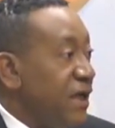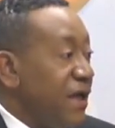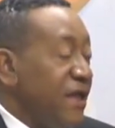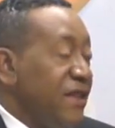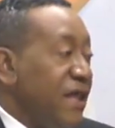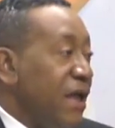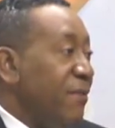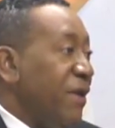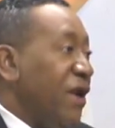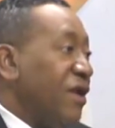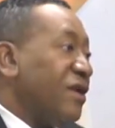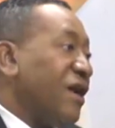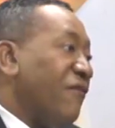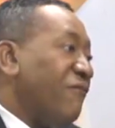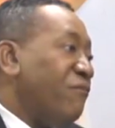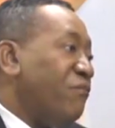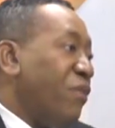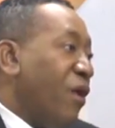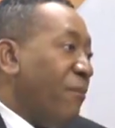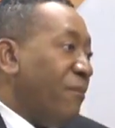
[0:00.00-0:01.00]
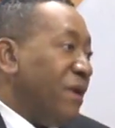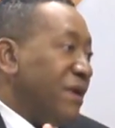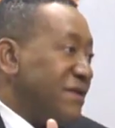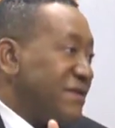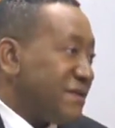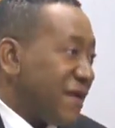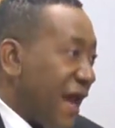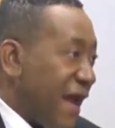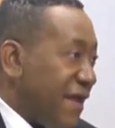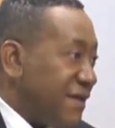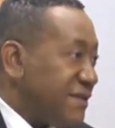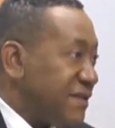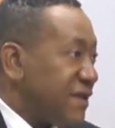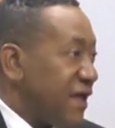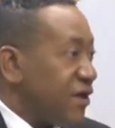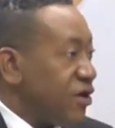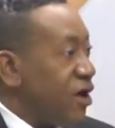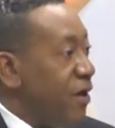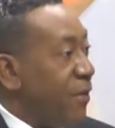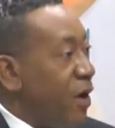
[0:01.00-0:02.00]
They may not have publicized it
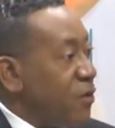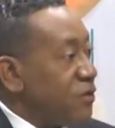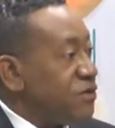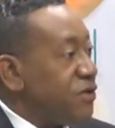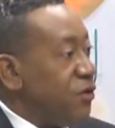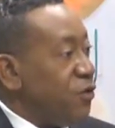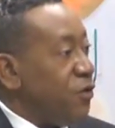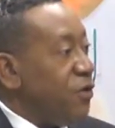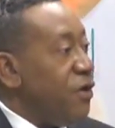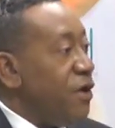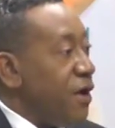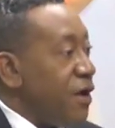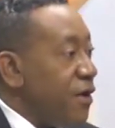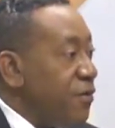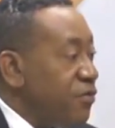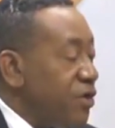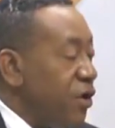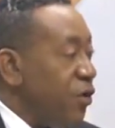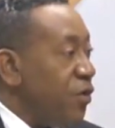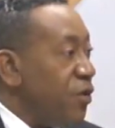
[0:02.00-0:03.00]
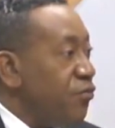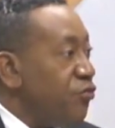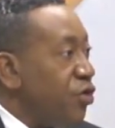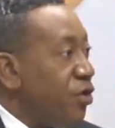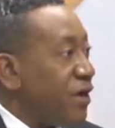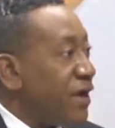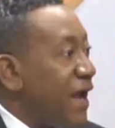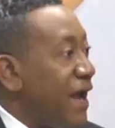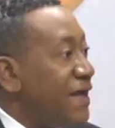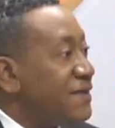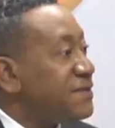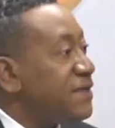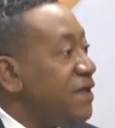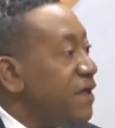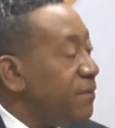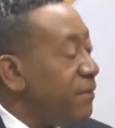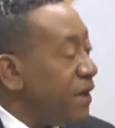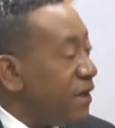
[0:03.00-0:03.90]
and come out, broadcasting it.